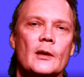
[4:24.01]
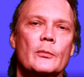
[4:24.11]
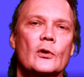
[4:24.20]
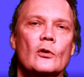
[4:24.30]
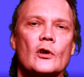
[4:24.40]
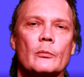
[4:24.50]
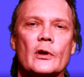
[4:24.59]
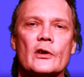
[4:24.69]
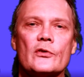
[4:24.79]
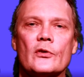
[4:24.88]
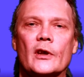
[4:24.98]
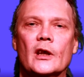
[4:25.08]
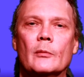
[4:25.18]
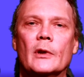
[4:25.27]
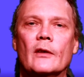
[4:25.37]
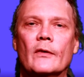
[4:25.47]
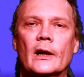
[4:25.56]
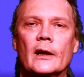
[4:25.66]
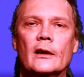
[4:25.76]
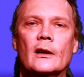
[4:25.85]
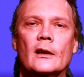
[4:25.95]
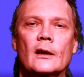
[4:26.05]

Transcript: typical compressor that you may find.